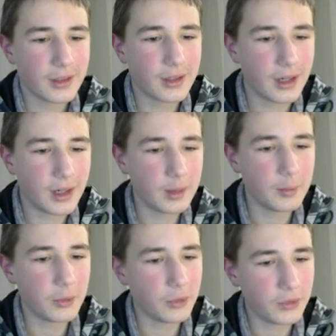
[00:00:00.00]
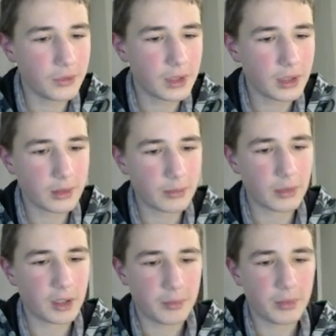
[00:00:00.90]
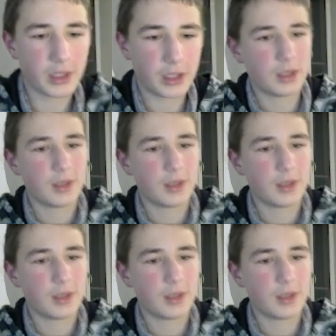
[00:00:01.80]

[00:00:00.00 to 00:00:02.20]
I moved my bed.